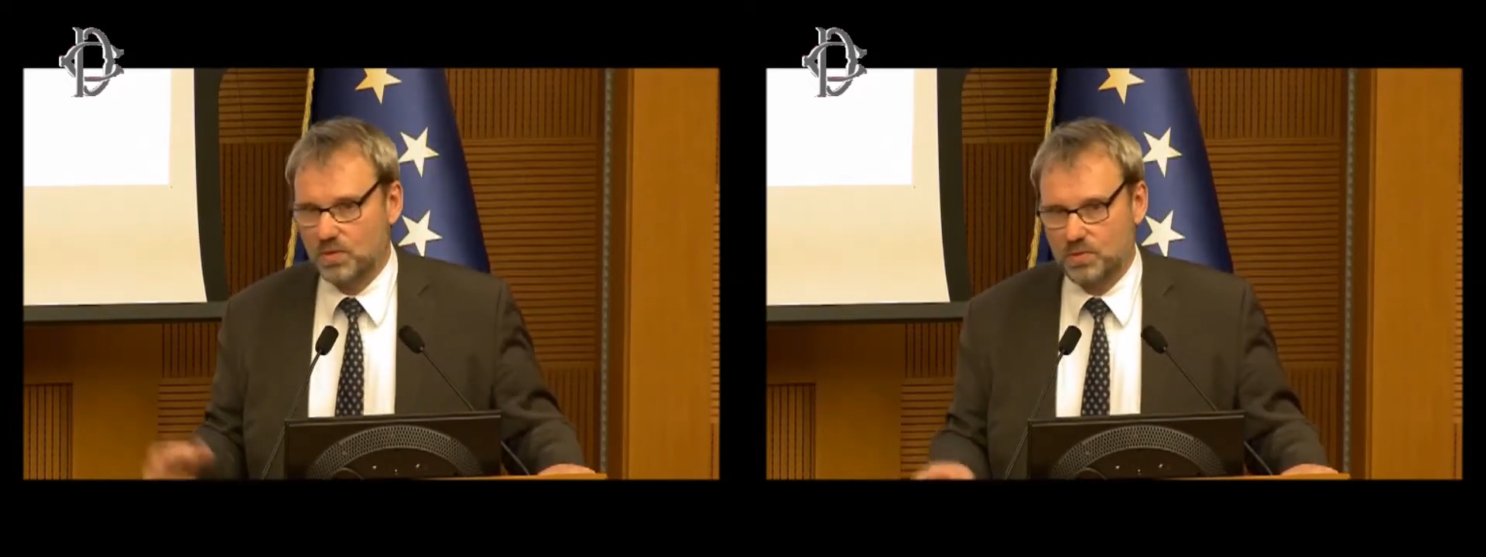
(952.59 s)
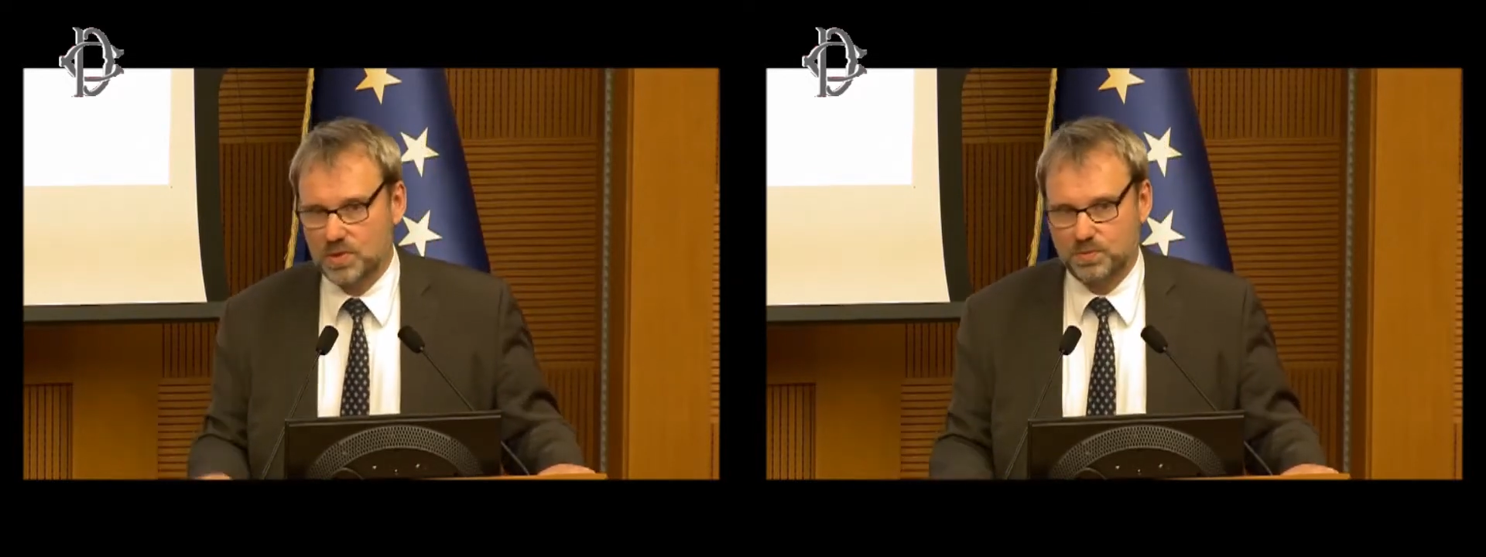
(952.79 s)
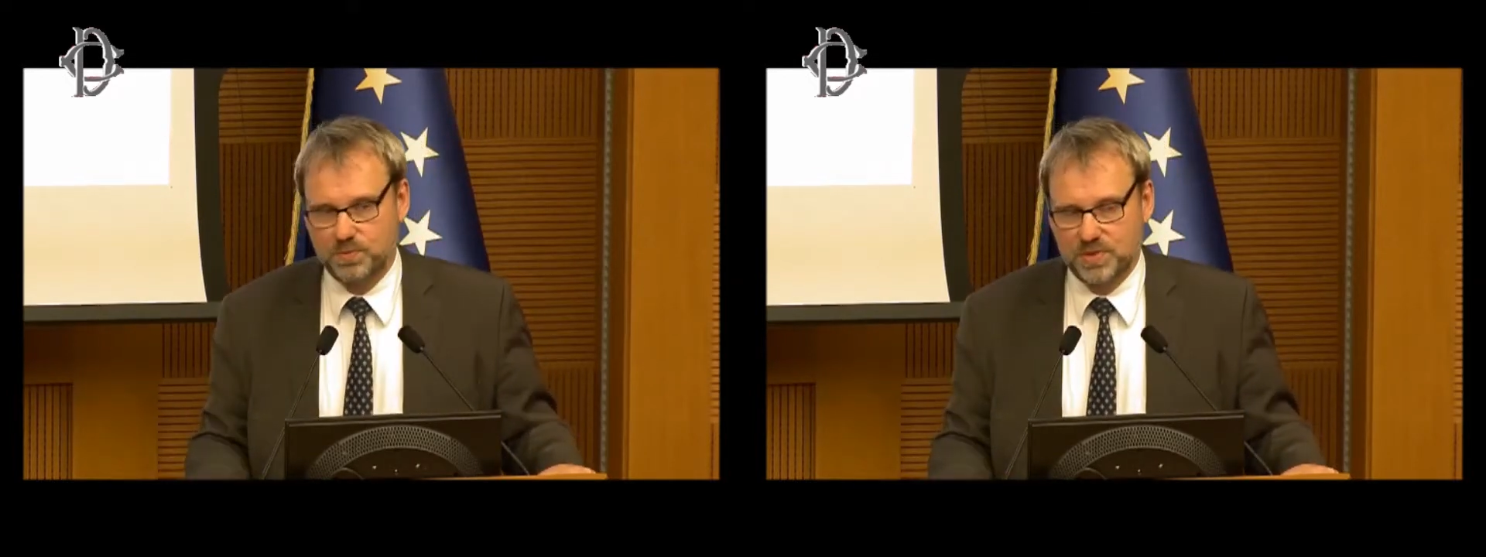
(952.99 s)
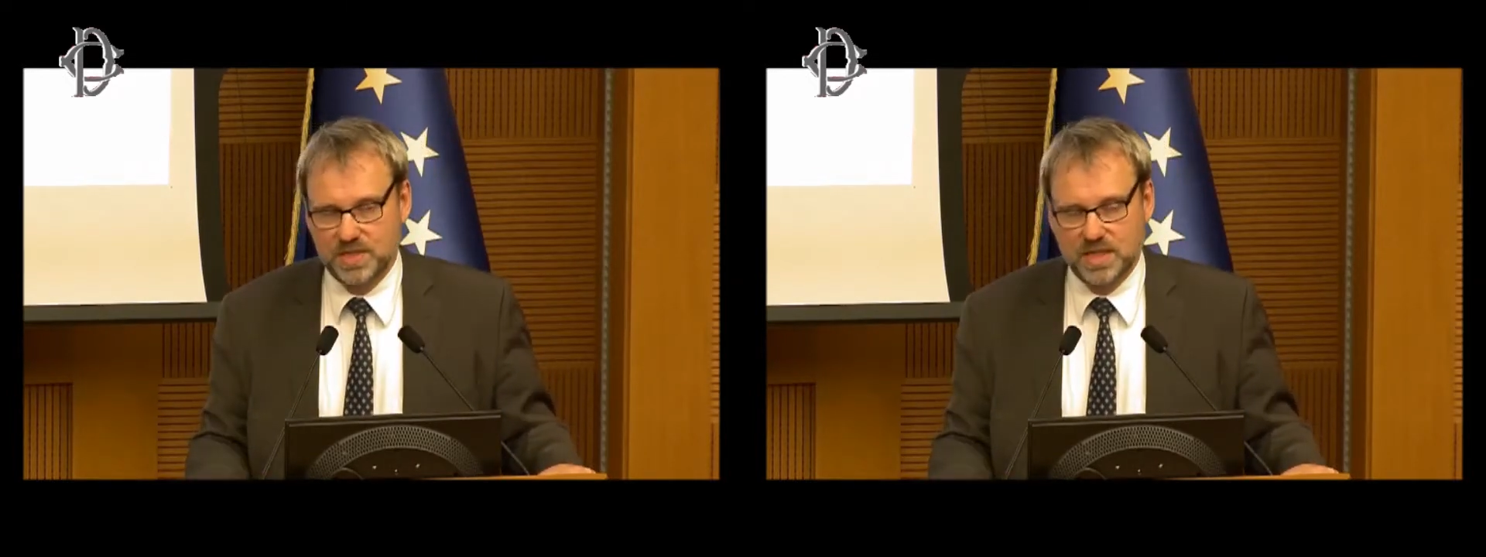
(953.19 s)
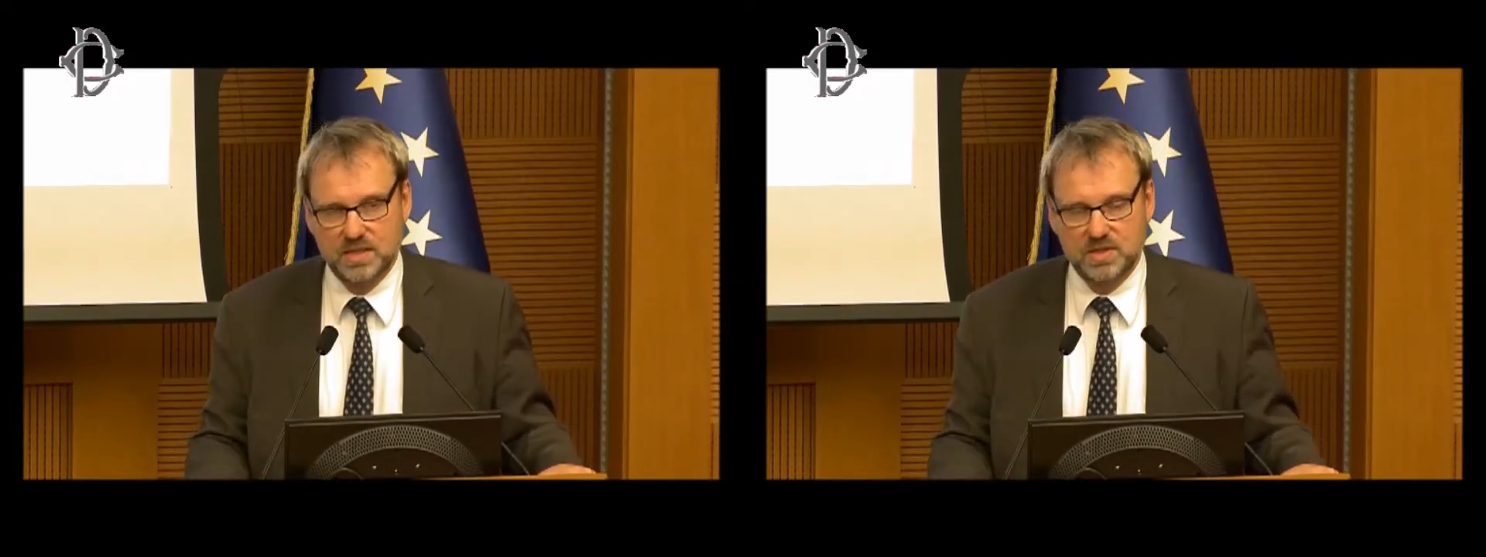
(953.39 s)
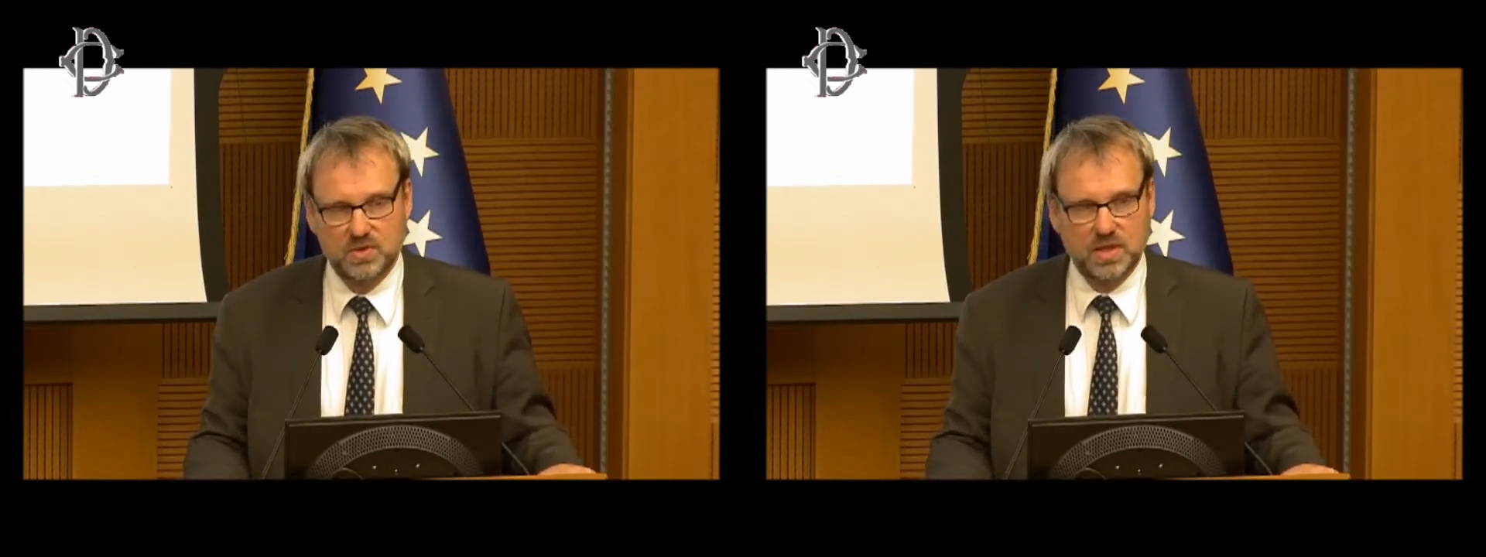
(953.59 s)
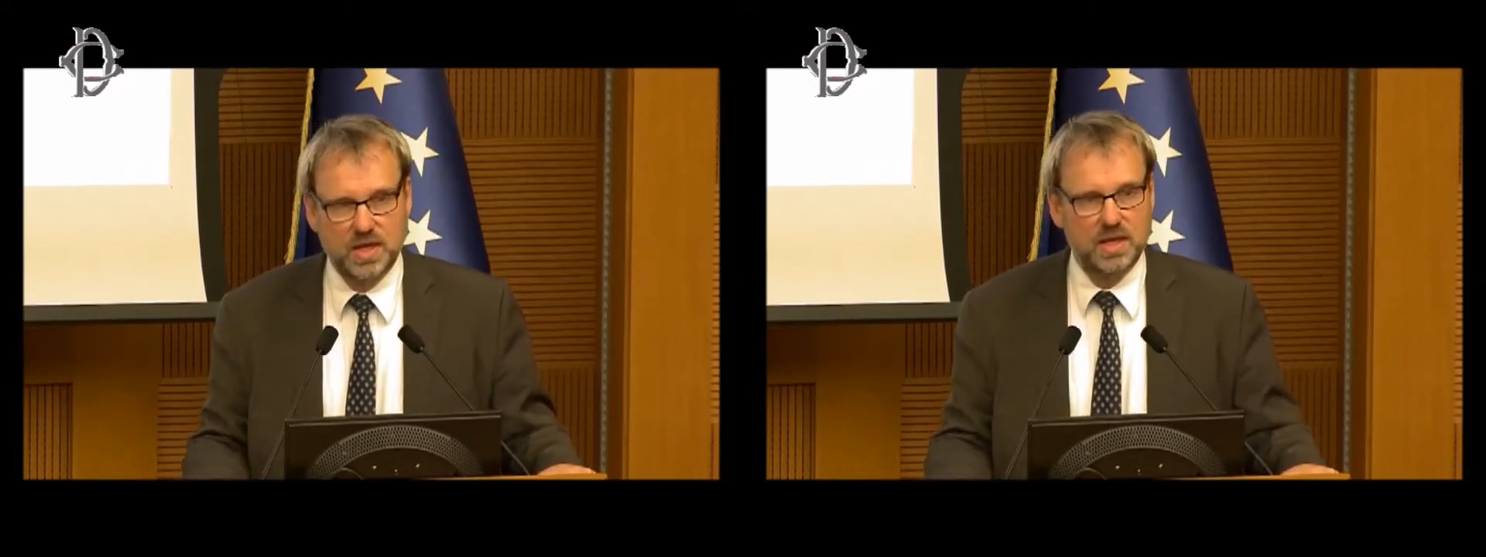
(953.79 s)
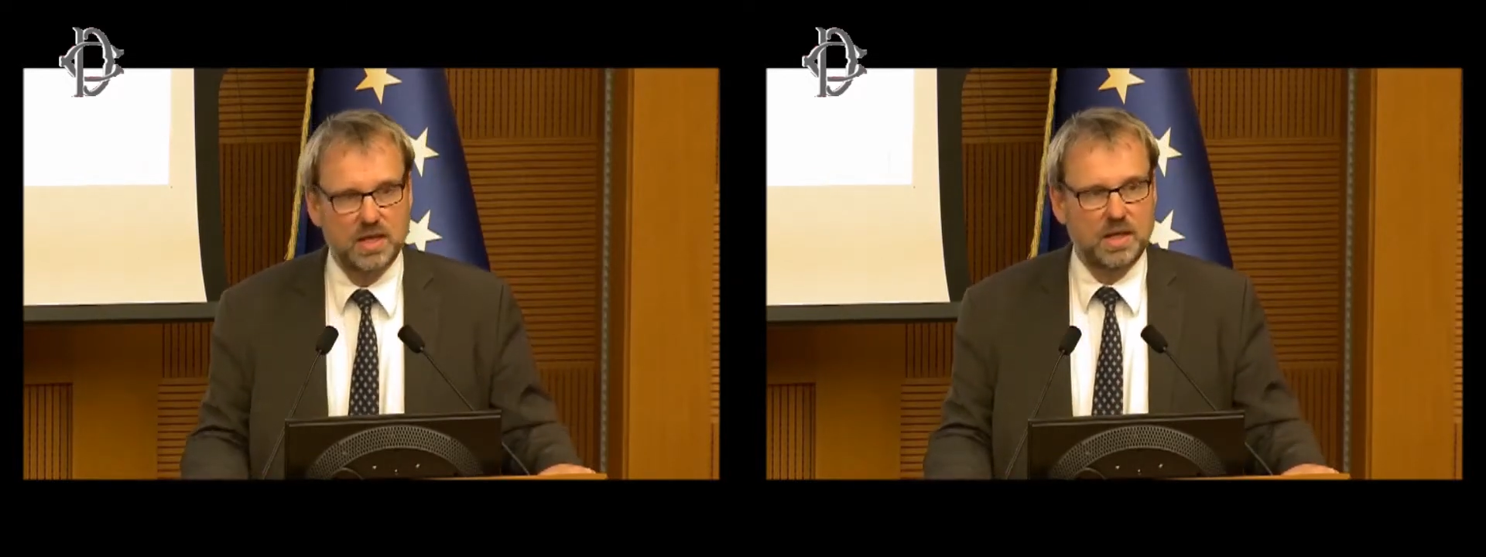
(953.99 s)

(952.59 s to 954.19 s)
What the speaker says: was presented today.